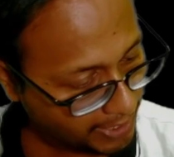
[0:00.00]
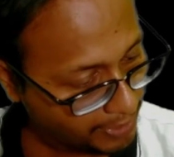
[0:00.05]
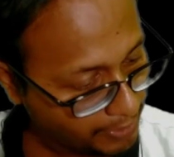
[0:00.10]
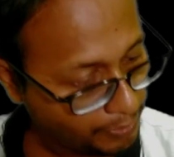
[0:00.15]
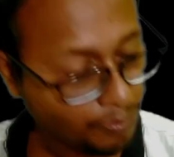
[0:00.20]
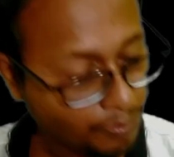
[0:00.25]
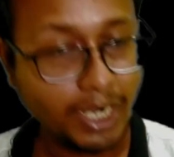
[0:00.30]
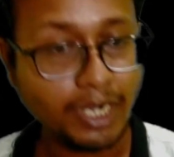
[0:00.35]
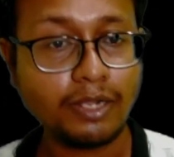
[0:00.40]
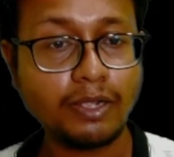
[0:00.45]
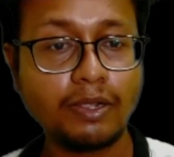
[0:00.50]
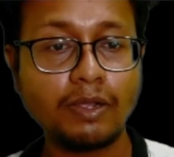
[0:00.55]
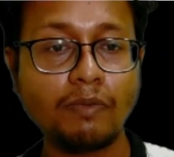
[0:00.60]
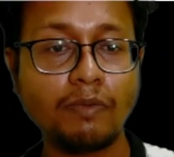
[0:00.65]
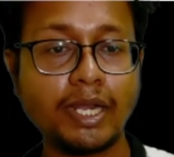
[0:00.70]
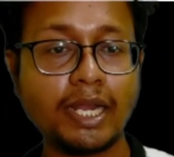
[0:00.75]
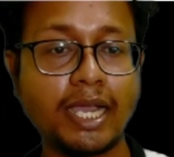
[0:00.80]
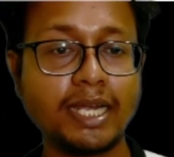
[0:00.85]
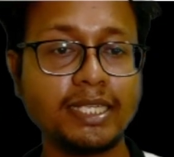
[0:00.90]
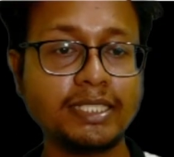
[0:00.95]
into r,
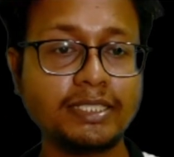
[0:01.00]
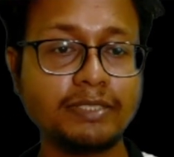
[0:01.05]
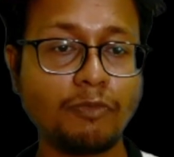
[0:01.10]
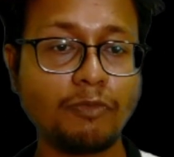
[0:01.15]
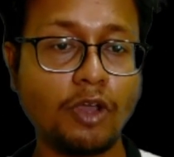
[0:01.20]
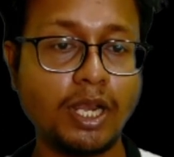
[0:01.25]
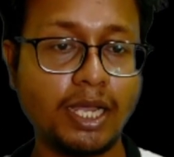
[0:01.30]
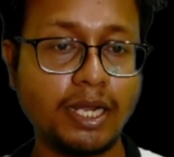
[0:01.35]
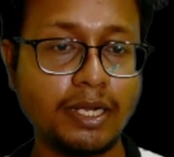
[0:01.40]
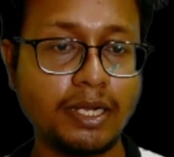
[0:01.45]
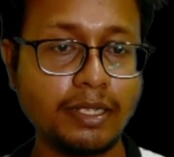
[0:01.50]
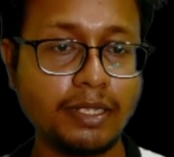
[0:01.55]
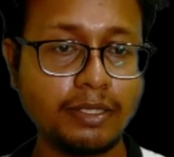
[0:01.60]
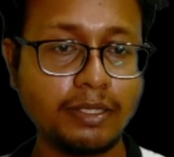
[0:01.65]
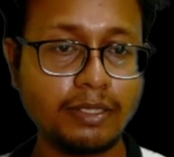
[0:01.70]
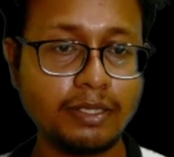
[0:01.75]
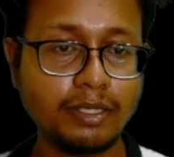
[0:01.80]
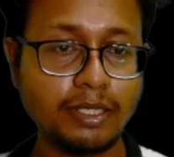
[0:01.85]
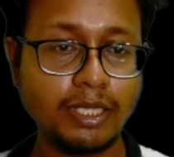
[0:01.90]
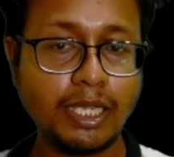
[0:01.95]
where r is small r,
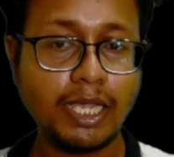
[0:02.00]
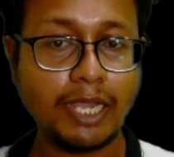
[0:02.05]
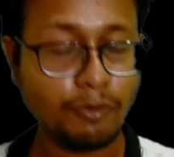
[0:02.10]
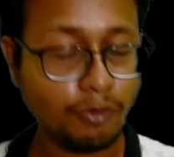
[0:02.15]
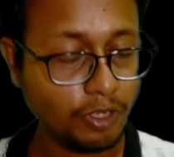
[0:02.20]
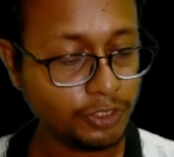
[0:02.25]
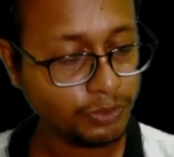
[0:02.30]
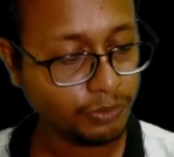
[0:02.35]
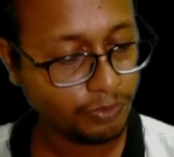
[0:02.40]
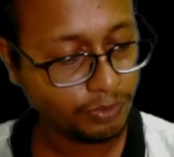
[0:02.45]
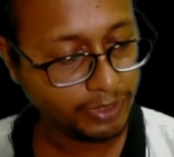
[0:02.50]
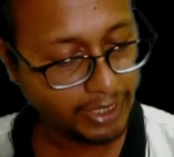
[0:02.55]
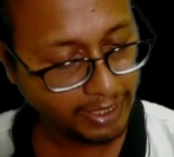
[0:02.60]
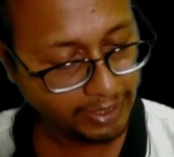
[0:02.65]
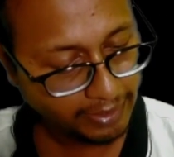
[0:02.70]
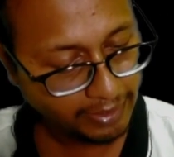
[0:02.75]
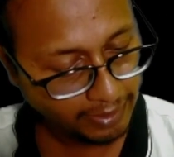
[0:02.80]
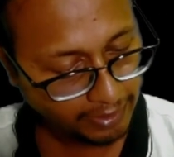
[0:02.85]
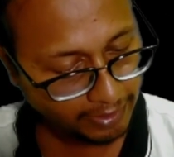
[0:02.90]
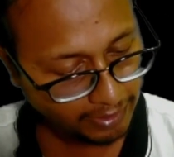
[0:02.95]
and we also know that
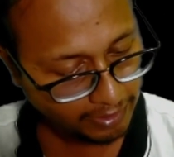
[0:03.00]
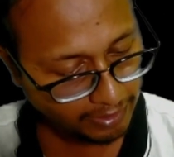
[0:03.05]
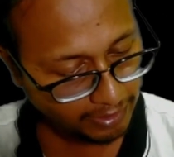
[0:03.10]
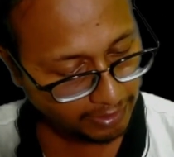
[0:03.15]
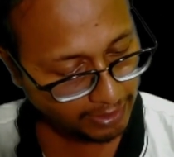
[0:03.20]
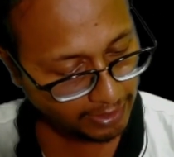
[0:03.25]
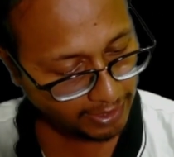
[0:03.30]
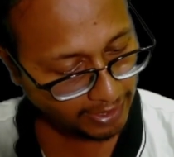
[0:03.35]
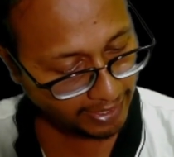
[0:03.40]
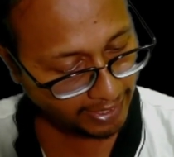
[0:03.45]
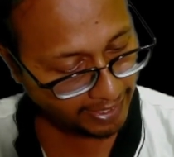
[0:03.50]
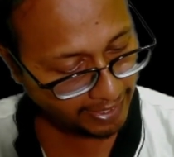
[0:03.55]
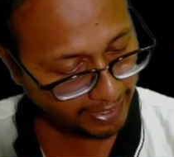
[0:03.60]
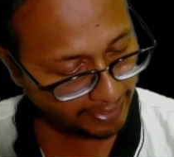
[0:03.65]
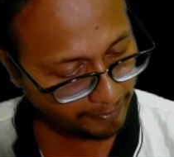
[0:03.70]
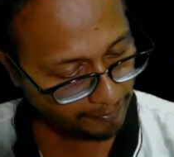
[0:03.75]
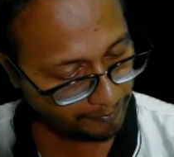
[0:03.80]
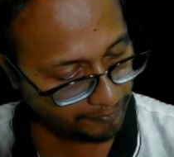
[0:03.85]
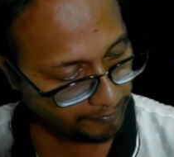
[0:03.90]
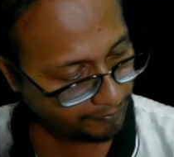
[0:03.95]
a
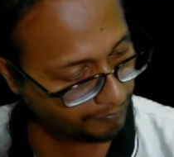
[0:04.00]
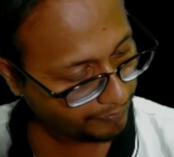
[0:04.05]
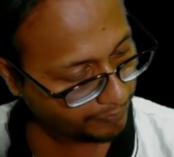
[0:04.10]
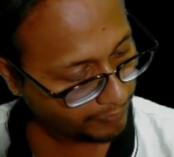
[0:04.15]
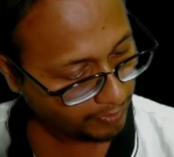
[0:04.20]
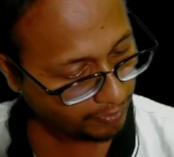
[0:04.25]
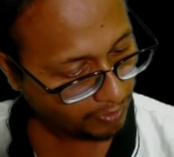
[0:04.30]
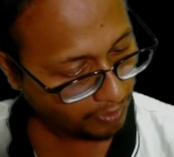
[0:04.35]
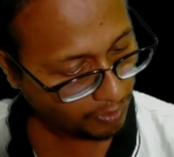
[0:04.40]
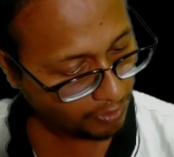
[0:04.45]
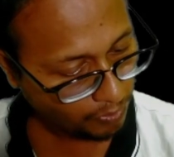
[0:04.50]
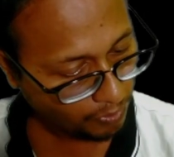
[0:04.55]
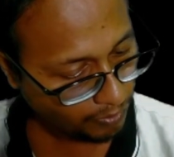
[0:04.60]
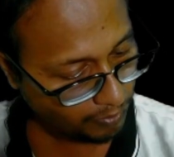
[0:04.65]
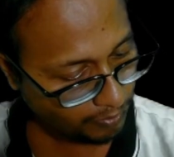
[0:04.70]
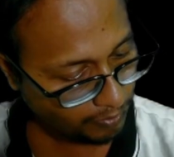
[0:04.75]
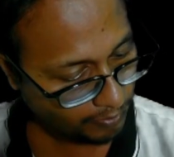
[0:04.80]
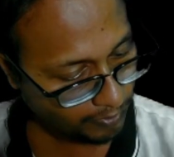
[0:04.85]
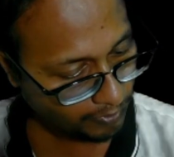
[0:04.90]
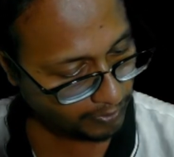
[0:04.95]
or
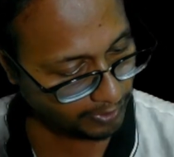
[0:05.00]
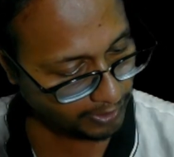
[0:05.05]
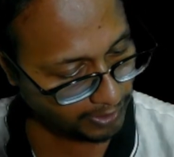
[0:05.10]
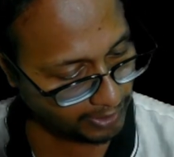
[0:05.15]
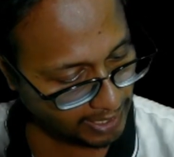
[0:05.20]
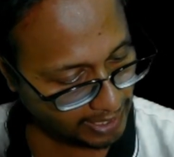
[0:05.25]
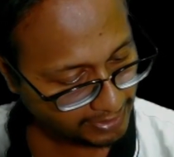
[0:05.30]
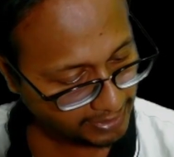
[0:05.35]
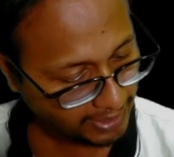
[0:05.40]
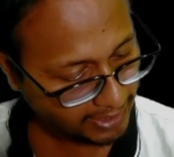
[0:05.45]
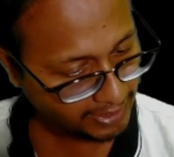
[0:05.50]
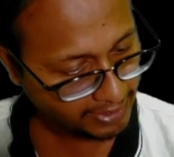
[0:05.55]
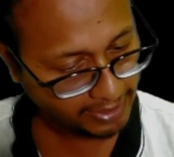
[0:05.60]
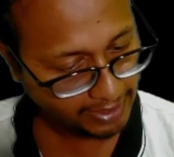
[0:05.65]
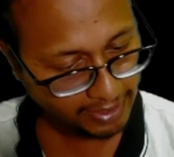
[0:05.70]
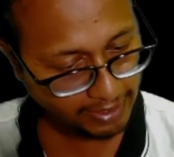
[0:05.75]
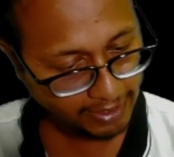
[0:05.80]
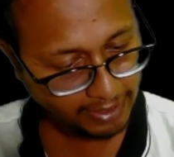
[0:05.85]
acceleration.